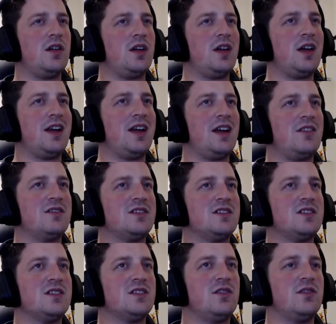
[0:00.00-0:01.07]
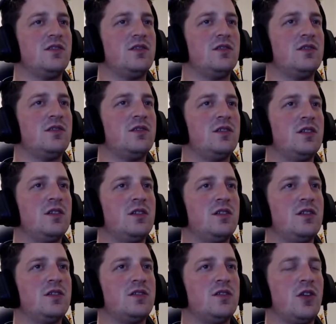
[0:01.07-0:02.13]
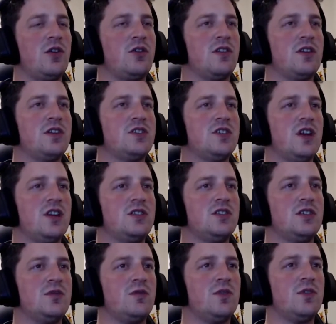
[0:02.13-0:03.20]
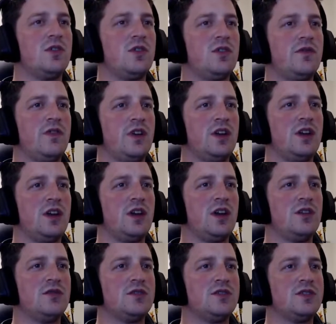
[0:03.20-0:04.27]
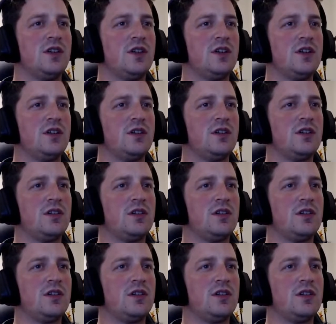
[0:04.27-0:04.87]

allowances on totally changing what a fucking car looks like.